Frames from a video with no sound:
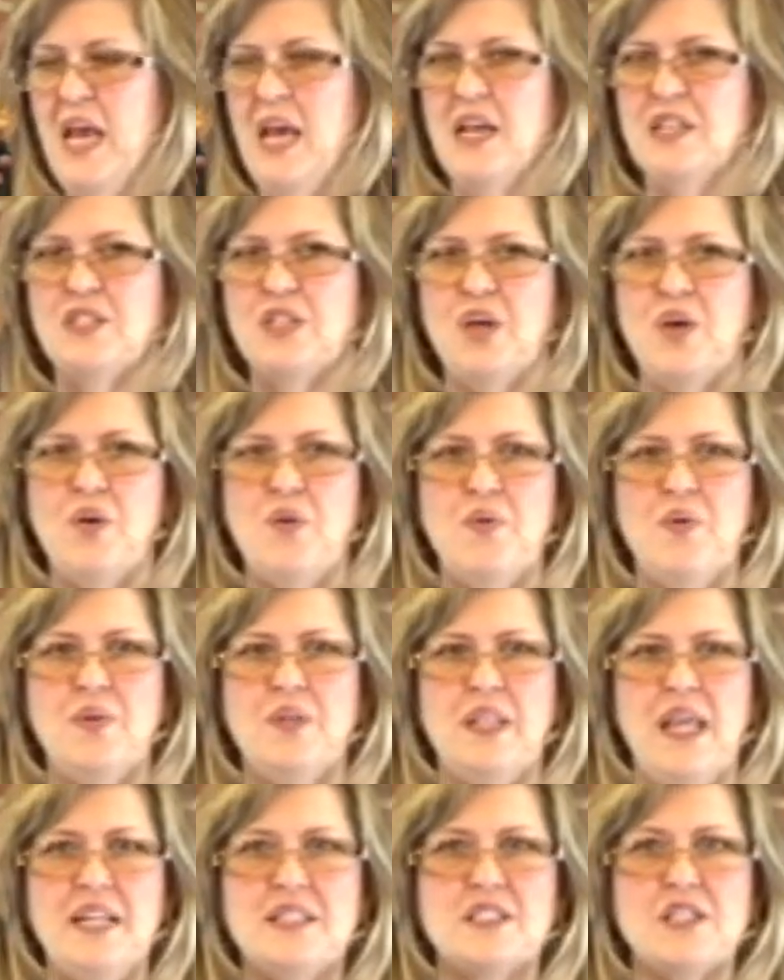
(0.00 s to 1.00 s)
So
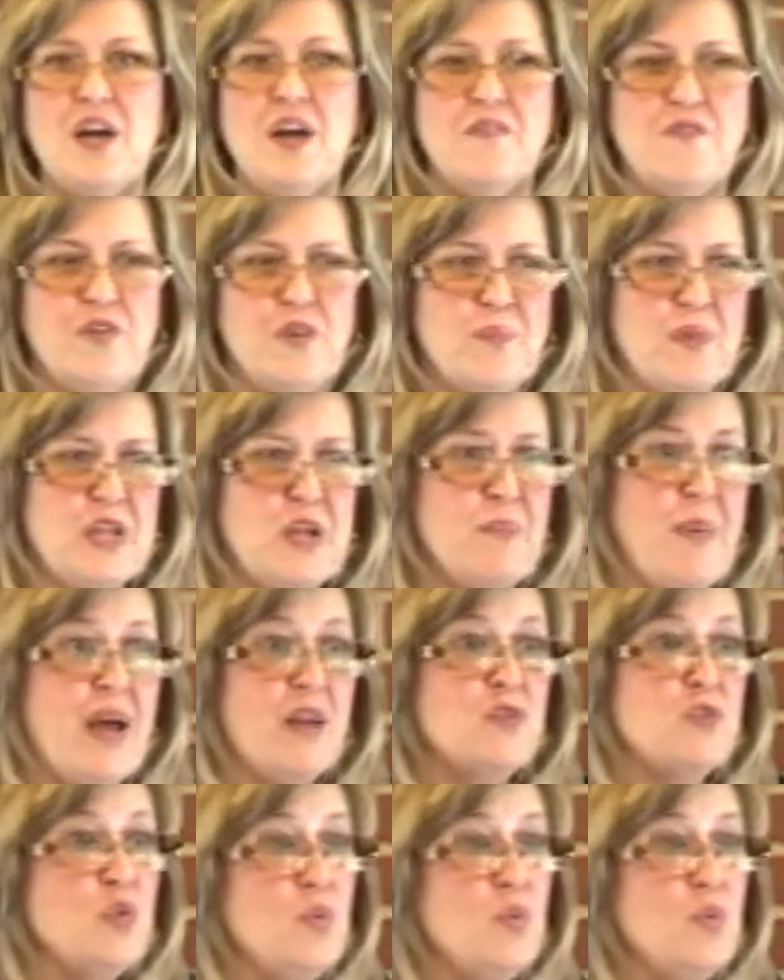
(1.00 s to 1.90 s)
let's talk for a minute about